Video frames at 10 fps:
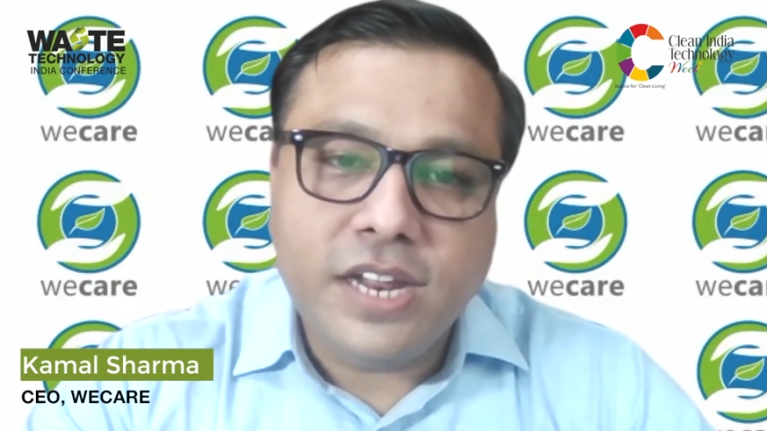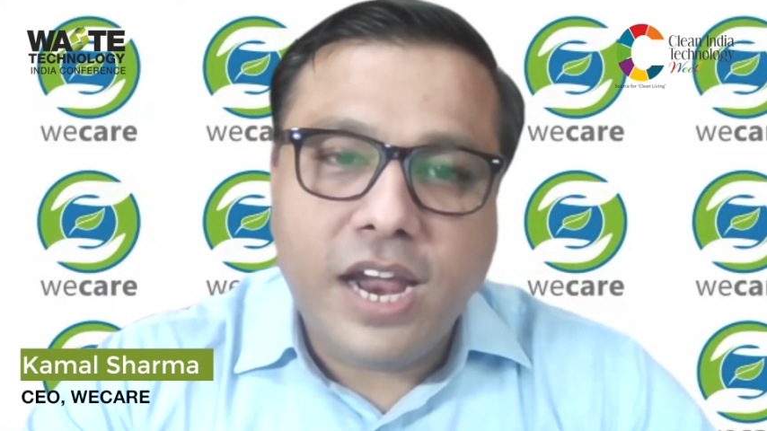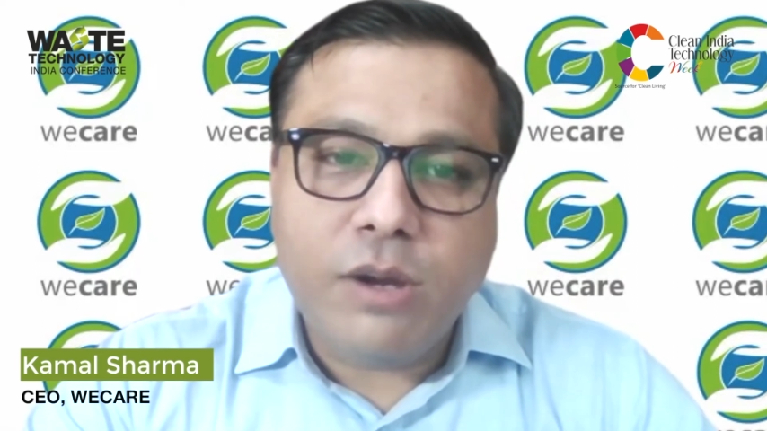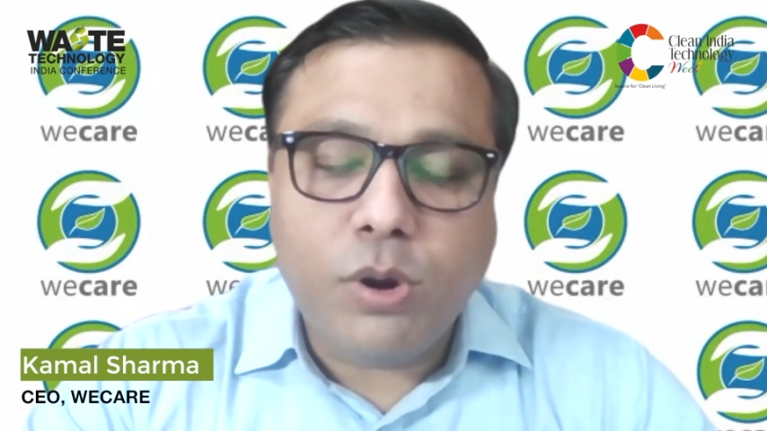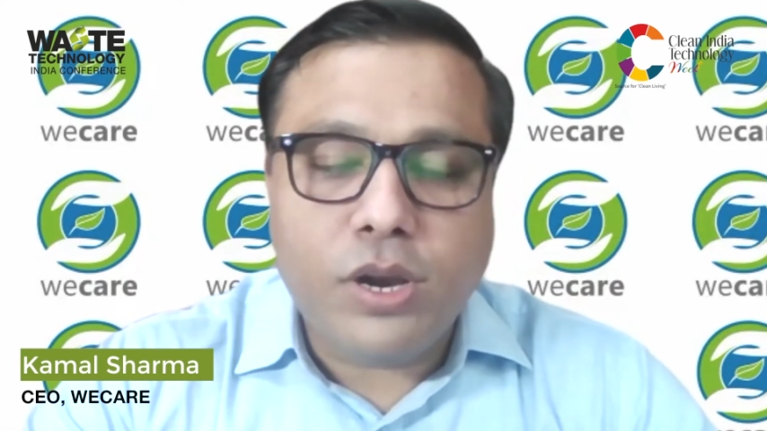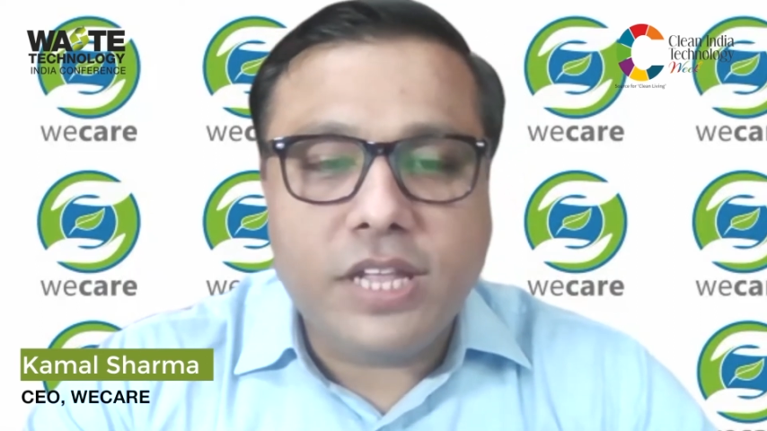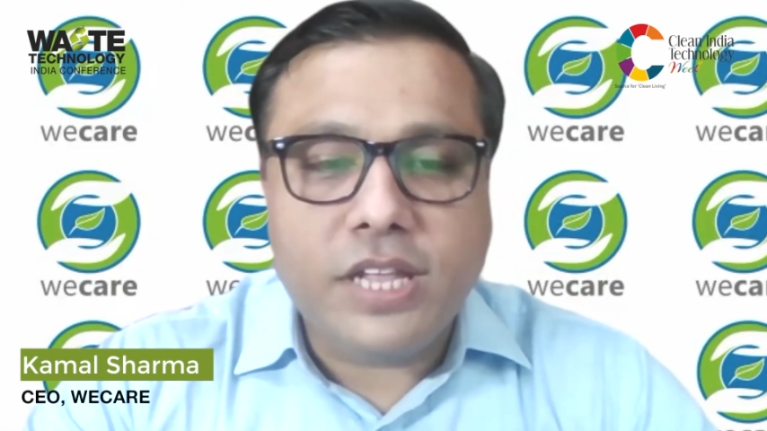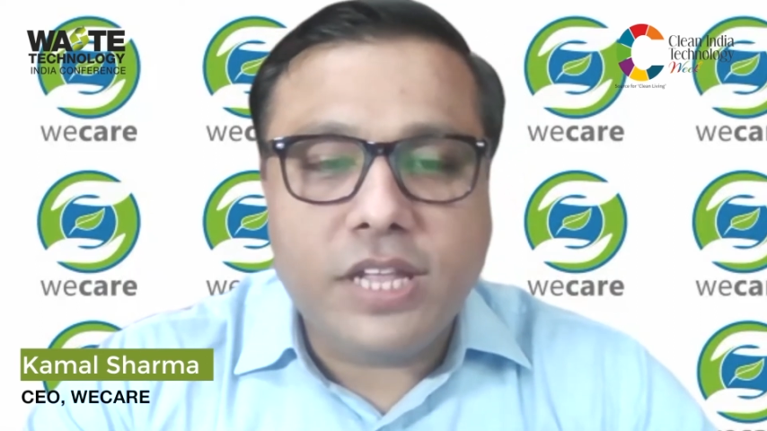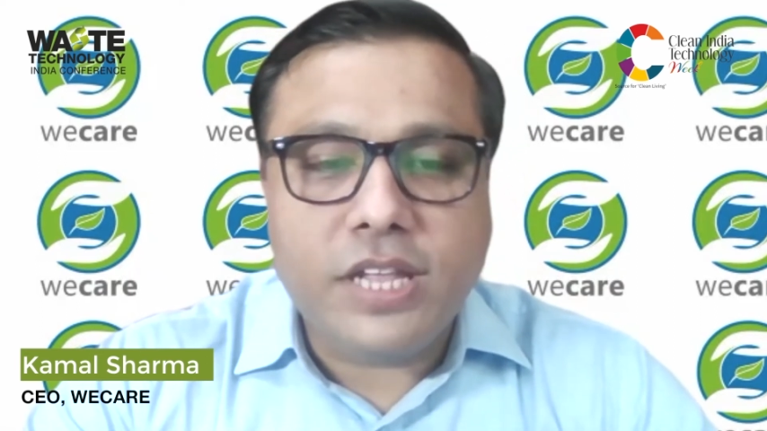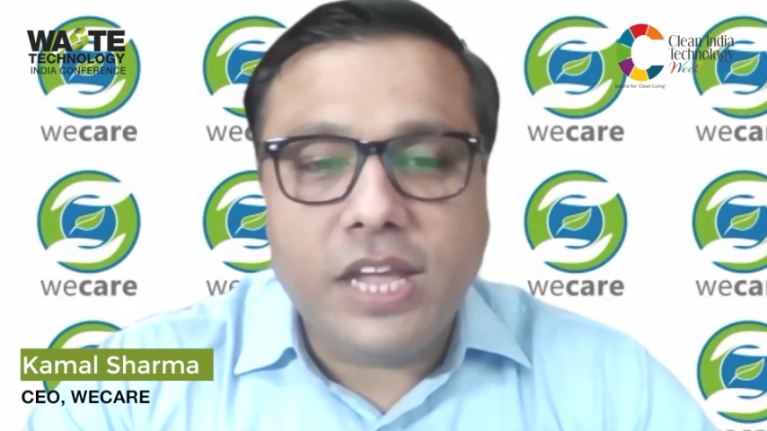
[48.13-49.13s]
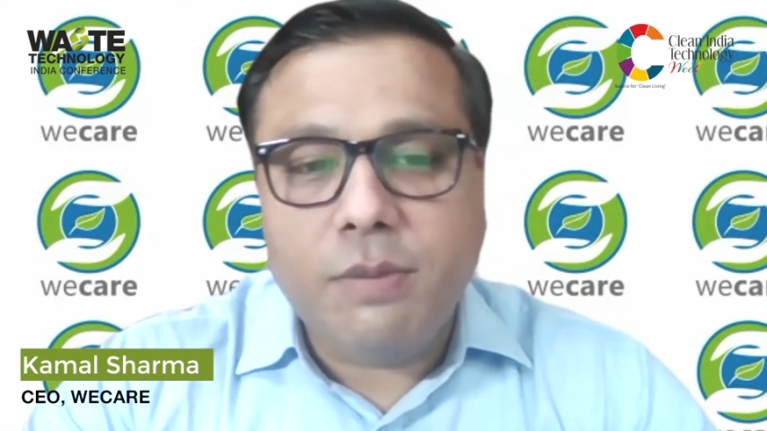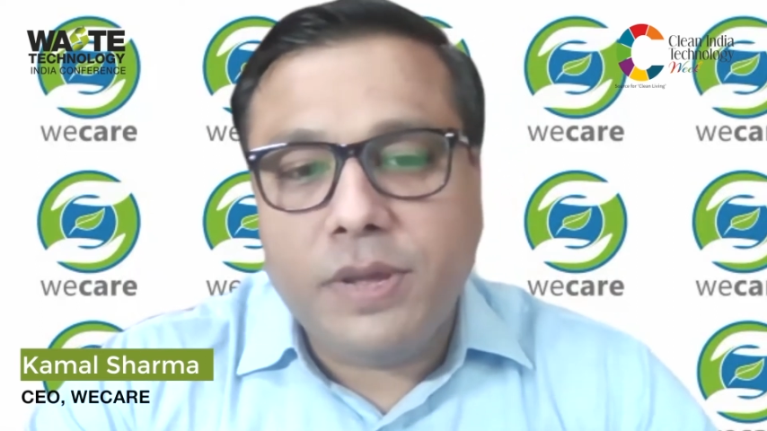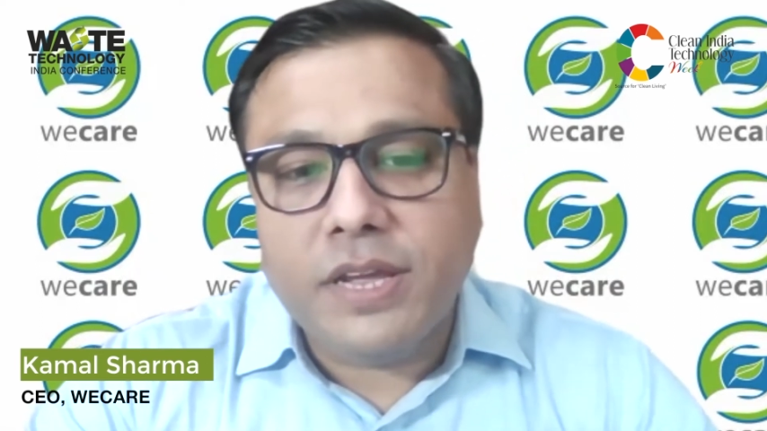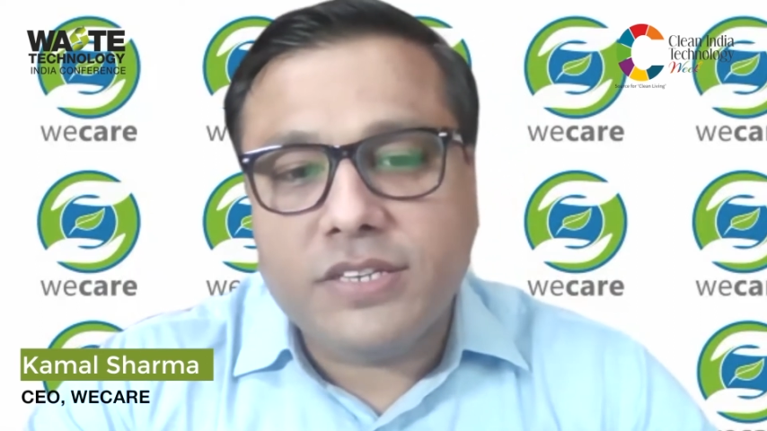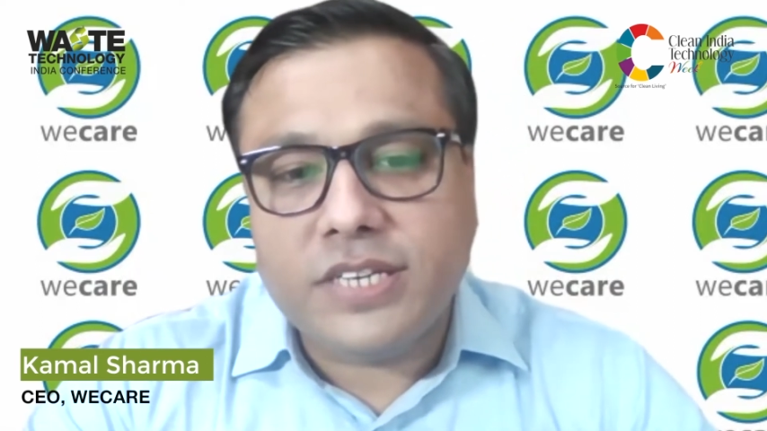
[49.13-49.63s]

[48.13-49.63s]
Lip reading: and what are the EPR